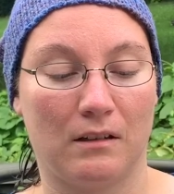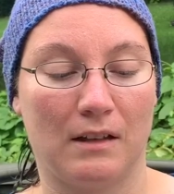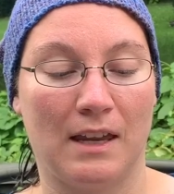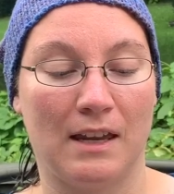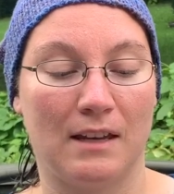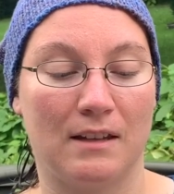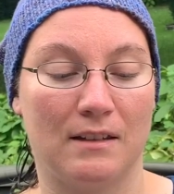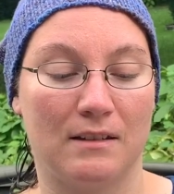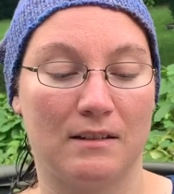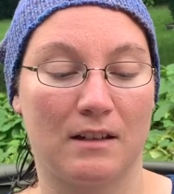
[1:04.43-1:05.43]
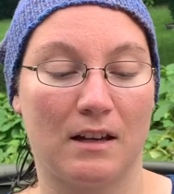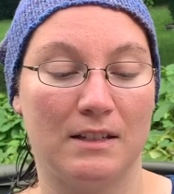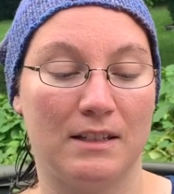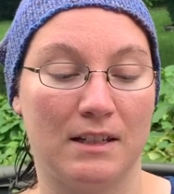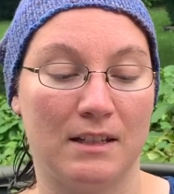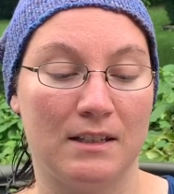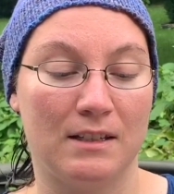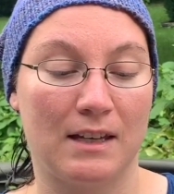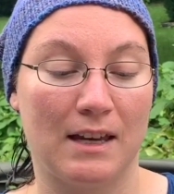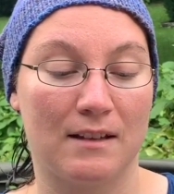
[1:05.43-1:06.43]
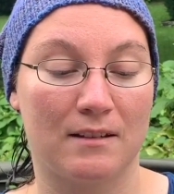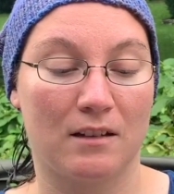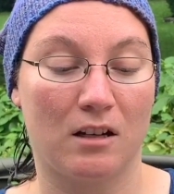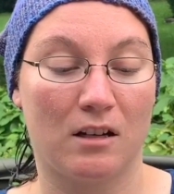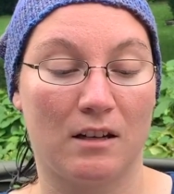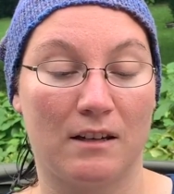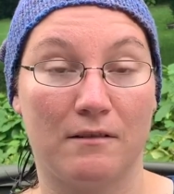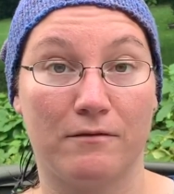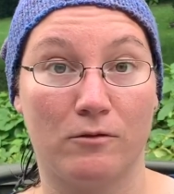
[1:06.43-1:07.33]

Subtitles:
And I did cast on